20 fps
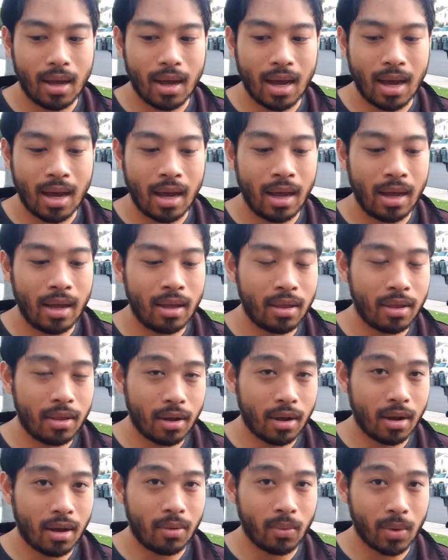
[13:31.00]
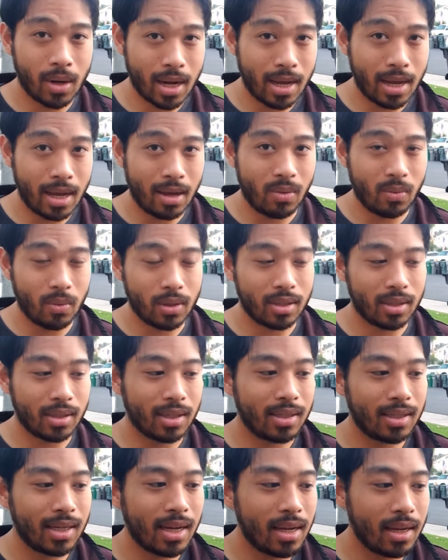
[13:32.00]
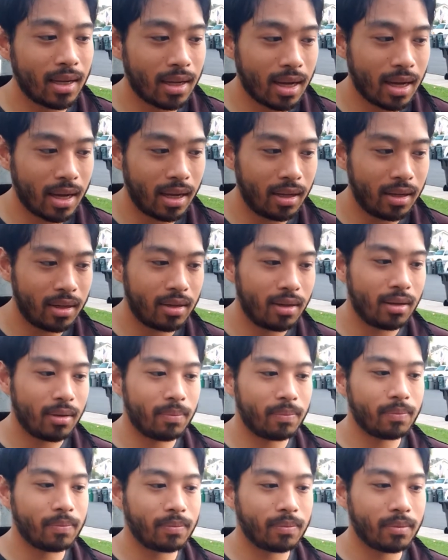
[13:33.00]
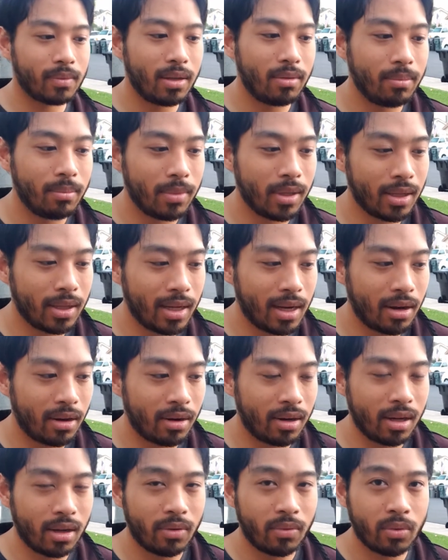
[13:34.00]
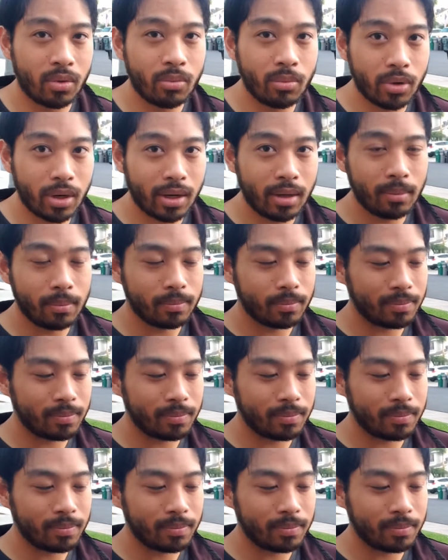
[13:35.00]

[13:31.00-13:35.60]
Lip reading: I thought what I had was the second kind, miliaria rubra,